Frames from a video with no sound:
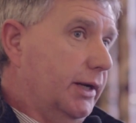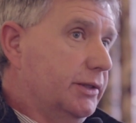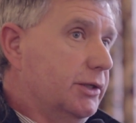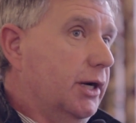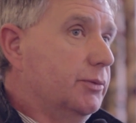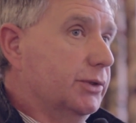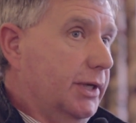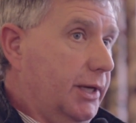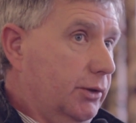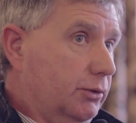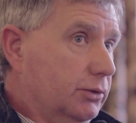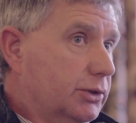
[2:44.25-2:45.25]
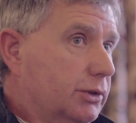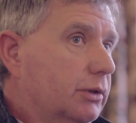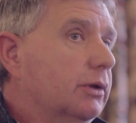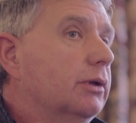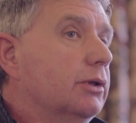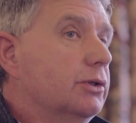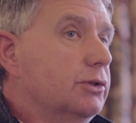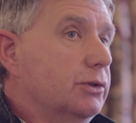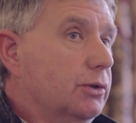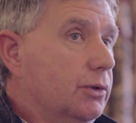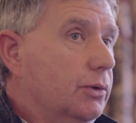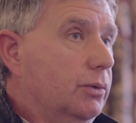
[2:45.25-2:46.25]
our timescales
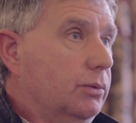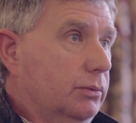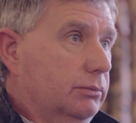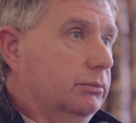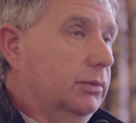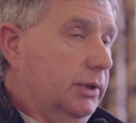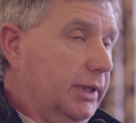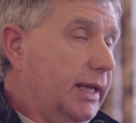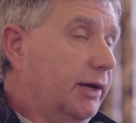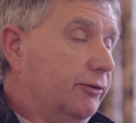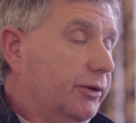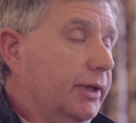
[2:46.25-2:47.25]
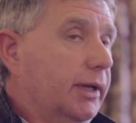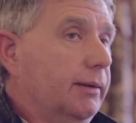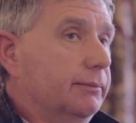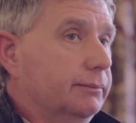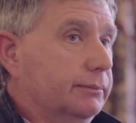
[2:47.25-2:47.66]
to allow for that.